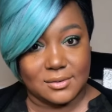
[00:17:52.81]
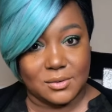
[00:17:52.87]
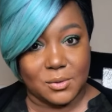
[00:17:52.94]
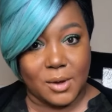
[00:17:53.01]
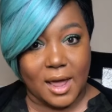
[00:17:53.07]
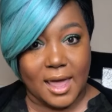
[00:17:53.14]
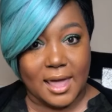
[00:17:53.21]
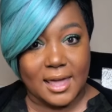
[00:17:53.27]

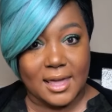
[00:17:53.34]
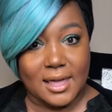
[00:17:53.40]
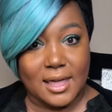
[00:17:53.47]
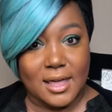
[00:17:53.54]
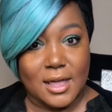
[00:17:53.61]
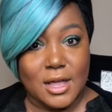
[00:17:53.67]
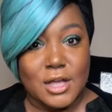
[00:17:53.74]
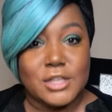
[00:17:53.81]
Okay?
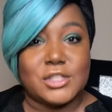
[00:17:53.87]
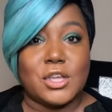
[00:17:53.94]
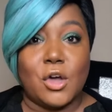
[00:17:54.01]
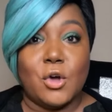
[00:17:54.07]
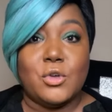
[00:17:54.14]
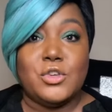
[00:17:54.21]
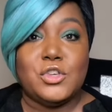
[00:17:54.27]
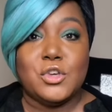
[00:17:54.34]

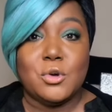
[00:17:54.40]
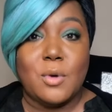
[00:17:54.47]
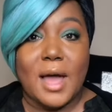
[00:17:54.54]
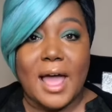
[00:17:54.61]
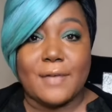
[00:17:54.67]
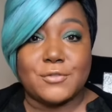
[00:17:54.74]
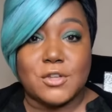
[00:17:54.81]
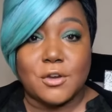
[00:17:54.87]
So you
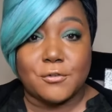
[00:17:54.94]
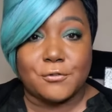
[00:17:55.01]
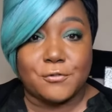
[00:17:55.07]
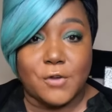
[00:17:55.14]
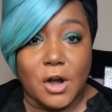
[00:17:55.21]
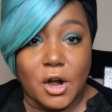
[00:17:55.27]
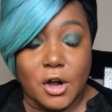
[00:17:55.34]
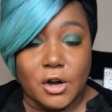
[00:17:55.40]
have to
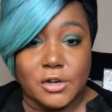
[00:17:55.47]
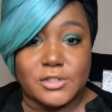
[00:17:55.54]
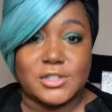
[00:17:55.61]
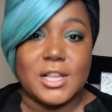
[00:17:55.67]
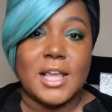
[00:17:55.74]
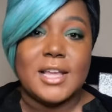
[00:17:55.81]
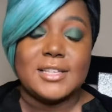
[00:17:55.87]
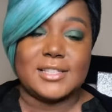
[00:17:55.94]
first
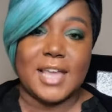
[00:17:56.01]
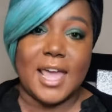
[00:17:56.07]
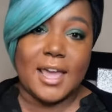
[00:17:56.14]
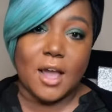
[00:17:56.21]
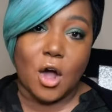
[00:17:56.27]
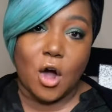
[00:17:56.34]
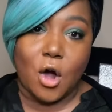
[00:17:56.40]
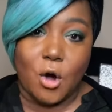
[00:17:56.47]

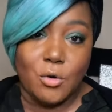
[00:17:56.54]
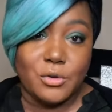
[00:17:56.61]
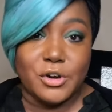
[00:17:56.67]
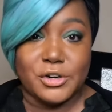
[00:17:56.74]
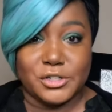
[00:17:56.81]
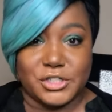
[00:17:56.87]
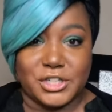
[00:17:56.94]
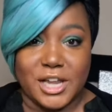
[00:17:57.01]
take
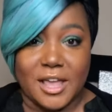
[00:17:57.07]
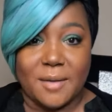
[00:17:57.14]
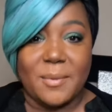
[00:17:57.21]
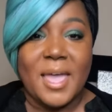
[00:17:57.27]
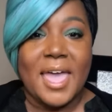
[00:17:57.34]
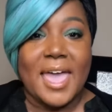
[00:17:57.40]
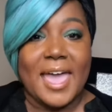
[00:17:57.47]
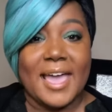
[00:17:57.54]
ownership
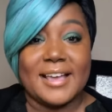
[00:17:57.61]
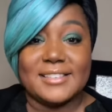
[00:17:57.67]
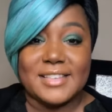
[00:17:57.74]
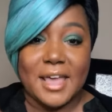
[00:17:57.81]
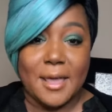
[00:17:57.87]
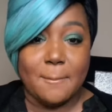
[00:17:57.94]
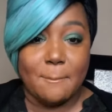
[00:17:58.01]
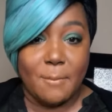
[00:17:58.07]
as
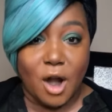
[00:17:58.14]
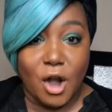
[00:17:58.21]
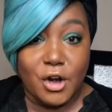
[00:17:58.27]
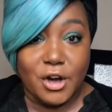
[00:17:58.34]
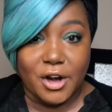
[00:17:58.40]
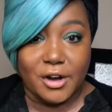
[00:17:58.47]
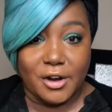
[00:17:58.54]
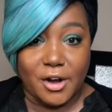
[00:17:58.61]
a
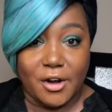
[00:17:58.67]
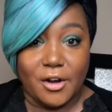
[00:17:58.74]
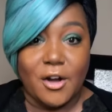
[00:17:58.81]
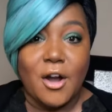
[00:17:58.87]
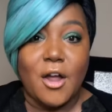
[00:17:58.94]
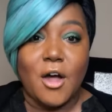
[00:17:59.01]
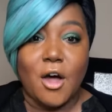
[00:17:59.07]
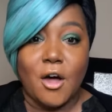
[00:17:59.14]
marketer
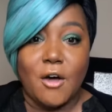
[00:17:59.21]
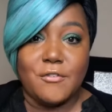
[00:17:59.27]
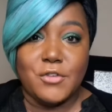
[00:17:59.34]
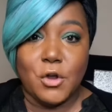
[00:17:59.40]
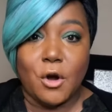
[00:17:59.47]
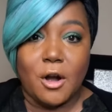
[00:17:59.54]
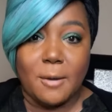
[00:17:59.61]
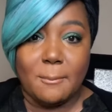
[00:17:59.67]
of
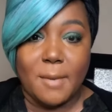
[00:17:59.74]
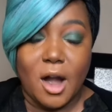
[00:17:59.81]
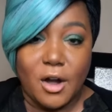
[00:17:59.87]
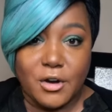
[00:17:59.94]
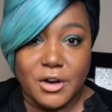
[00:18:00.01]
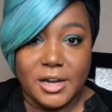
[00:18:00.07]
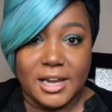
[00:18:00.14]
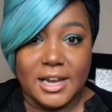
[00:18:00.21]
your
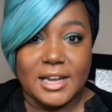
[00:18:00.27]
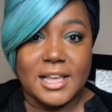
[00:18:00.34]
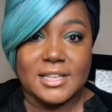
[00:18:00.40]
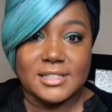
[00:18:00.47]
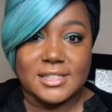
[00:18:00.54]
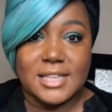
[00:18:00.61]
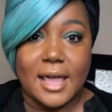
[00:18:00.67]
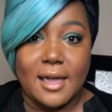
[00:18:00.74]
marketing
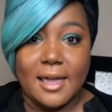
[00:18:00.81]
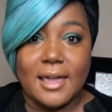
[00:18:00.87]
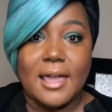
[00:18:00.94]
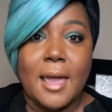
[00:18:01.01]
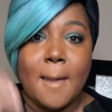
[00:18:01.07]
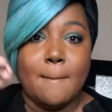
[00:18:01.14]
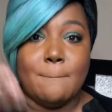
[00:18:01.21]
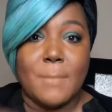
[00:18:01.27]
and say,
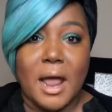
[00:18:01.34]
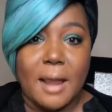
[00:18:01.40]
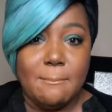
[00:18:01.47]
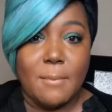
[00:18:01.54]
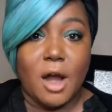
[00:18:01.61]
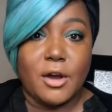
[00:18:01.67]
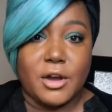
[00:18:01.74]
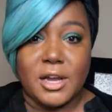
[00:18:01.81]
my
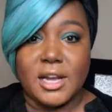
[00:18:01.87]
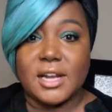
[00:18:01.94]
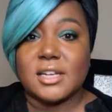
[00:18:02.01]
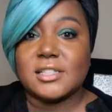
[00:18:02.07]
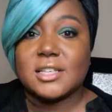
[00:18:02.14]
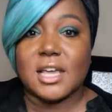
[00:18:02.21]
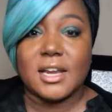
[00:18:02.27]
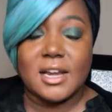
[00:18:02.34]
marketing
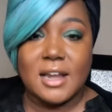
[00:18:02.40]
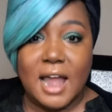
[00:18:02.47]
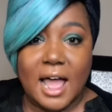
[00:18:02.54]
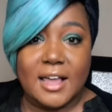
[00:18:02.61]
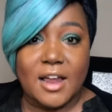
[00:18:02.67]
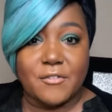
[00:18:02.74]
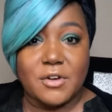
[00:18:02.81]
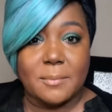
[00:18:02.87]
is going to
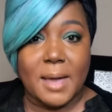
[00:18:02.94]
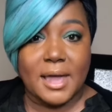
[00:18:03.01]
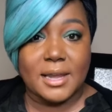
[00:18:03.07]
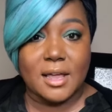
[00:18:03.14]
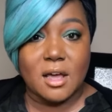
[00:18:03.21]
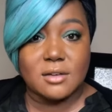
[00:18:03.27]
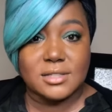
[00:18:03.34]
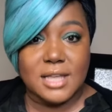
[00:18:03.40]
knock everybody
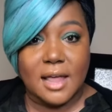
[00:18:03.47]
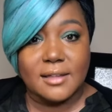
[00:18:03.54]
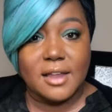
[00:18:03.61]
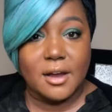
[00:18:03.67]
else on